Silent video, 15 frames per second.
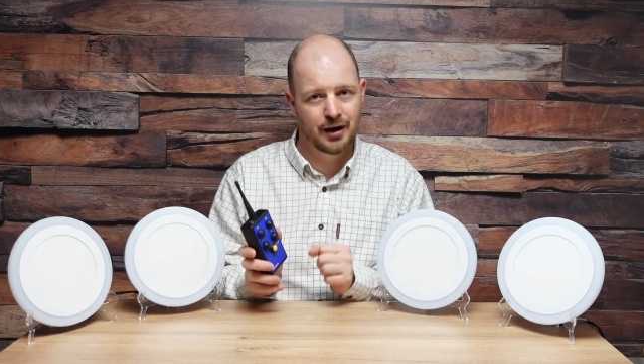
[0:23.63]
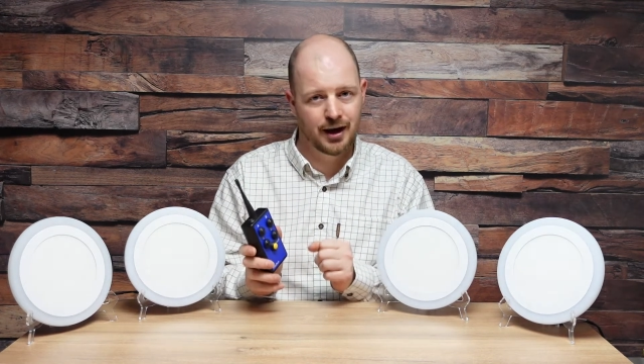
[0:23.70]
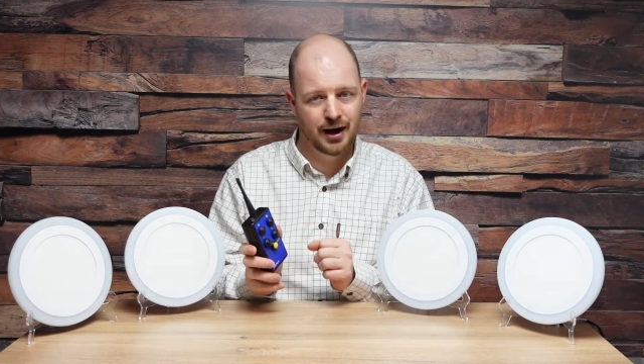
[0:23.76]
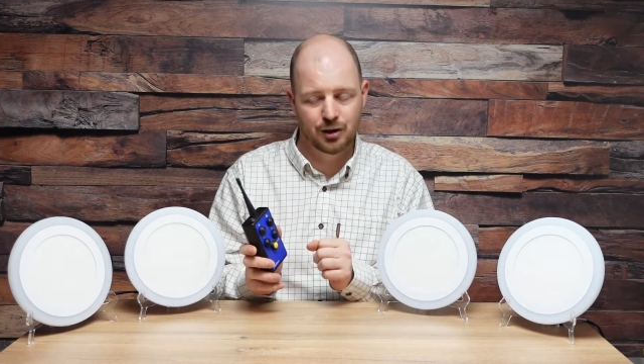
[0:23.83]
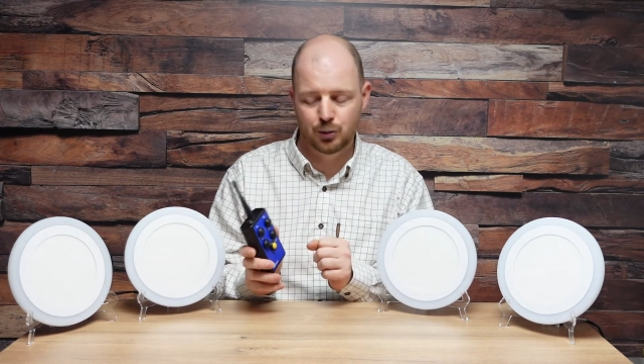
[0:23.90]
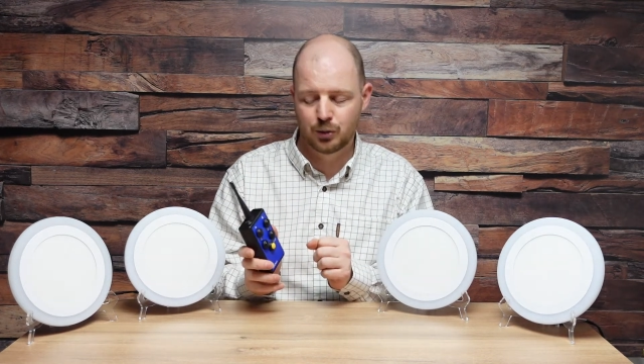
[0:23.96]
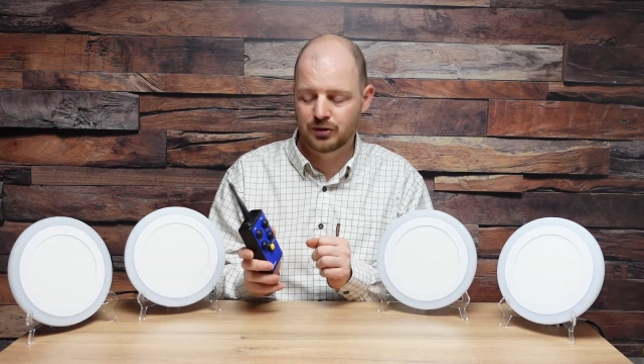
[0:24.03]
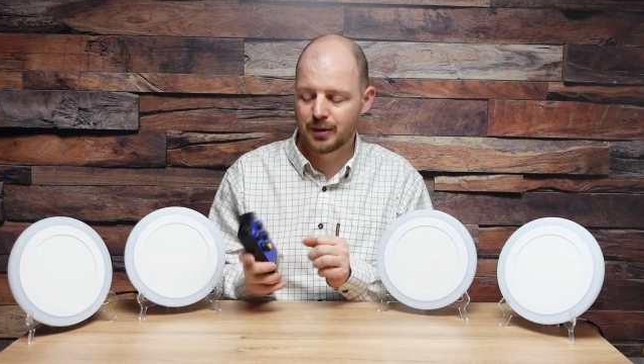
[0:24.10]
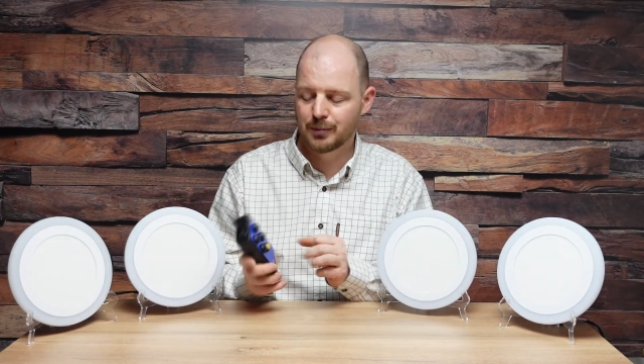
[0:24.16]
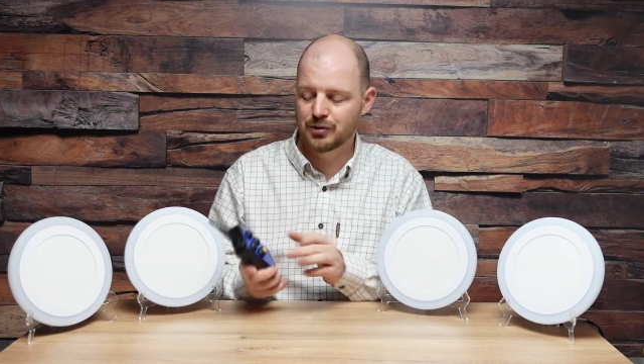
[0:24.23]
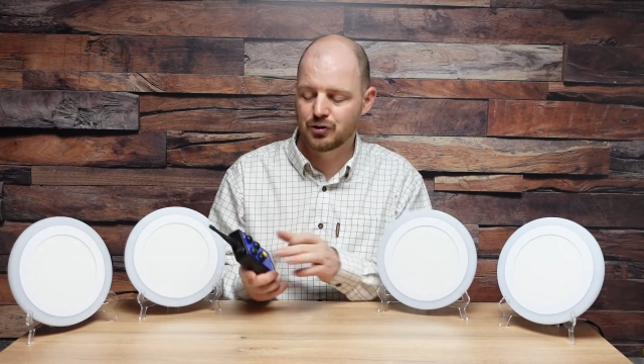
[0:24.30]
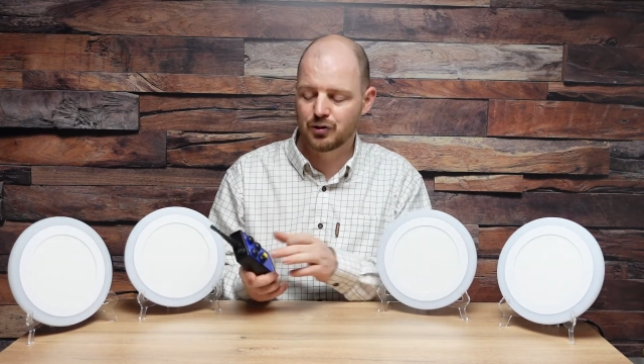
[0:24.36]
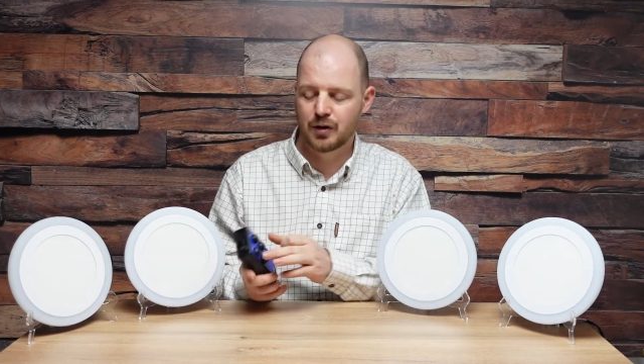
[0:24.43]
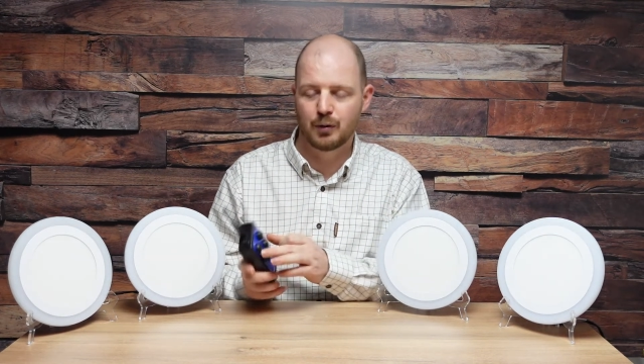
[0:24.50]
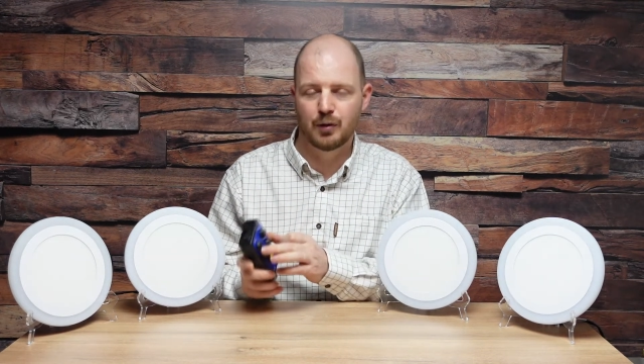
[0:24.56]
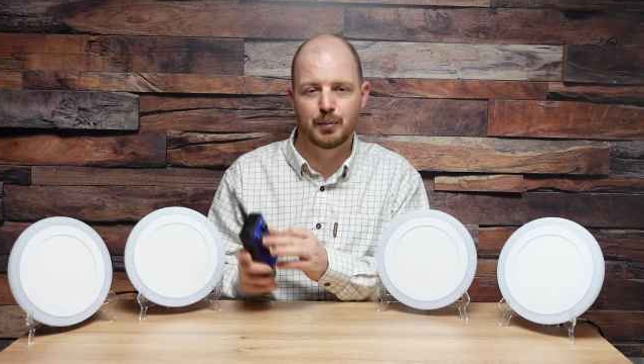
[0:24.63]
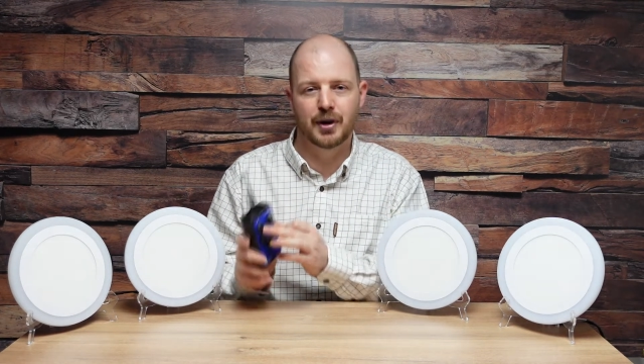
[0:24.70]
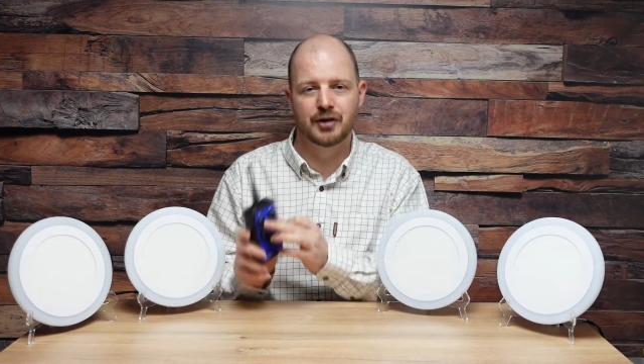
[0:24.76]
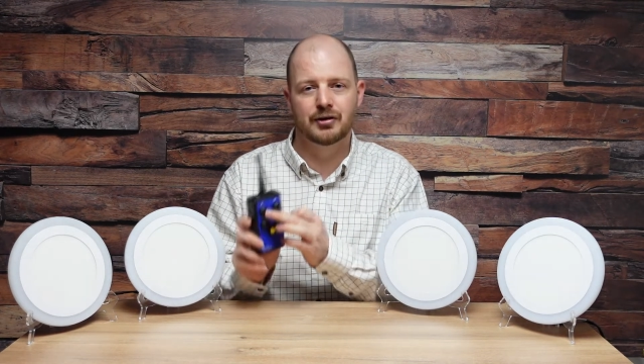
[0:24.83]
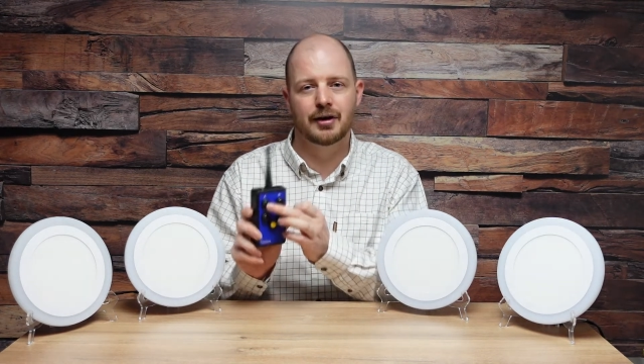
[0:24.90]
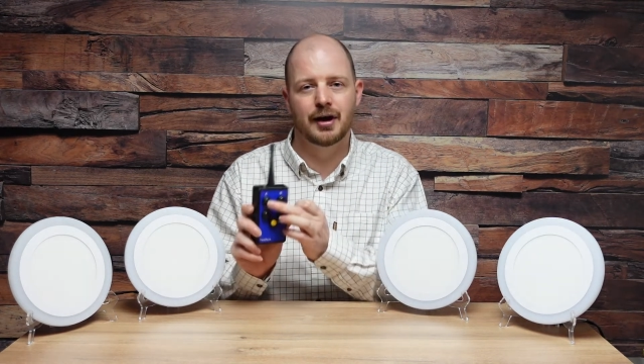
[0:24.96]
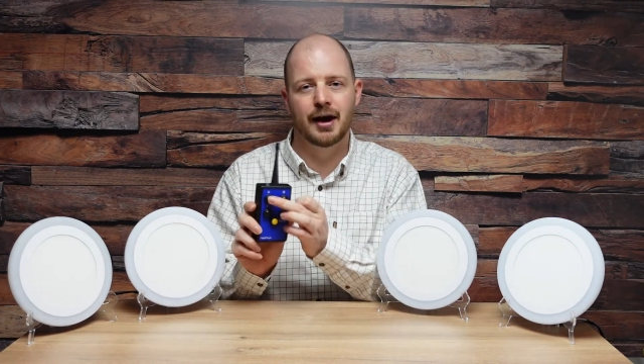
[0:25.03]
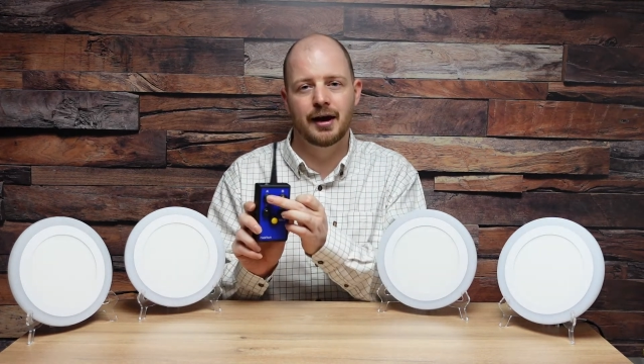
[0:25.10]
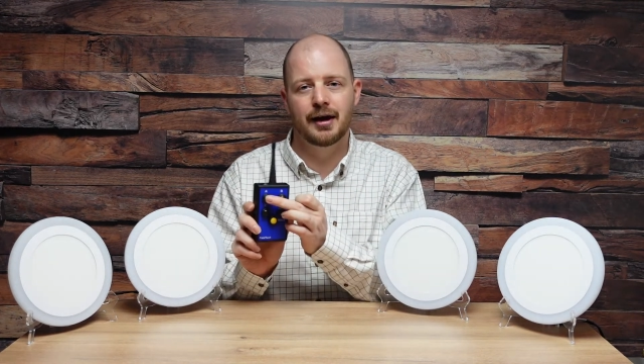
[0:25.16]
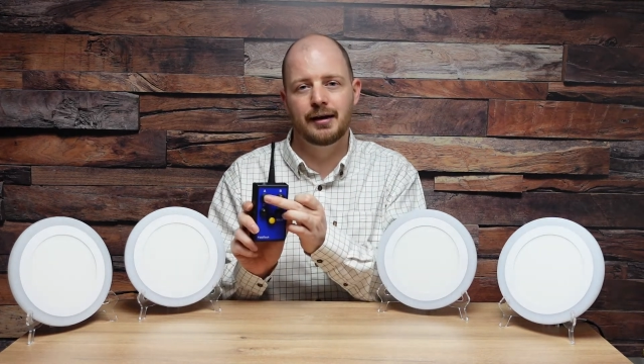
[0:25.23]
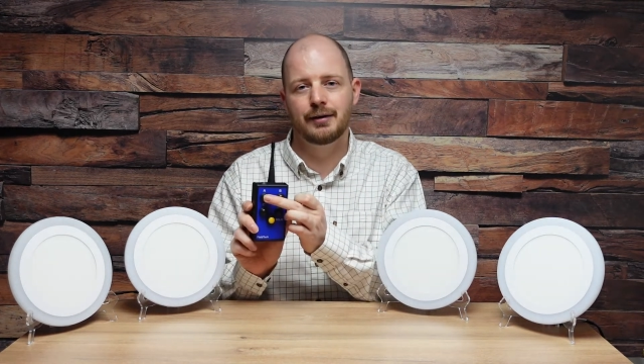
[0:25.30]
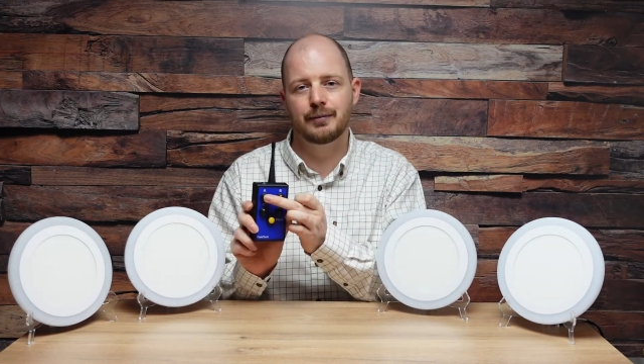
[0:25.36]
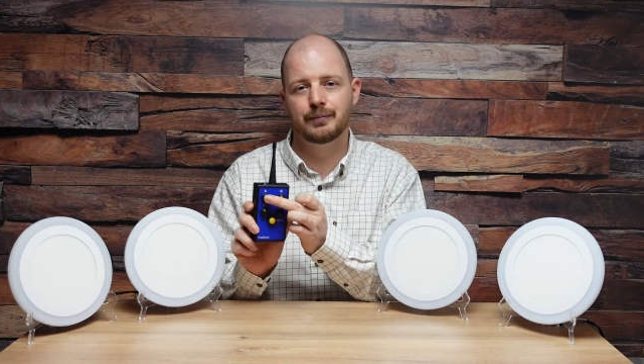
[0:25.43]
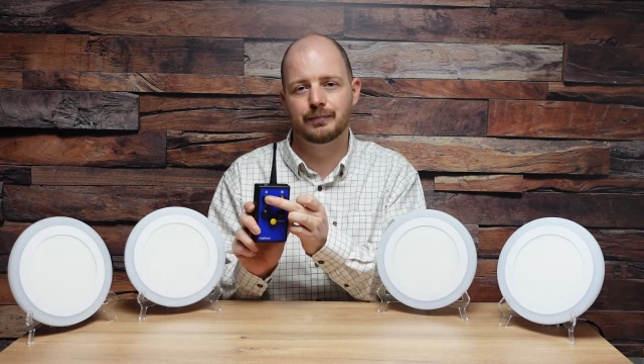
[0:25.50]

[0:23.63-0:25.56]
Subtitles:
as we'll demonstrate with button A,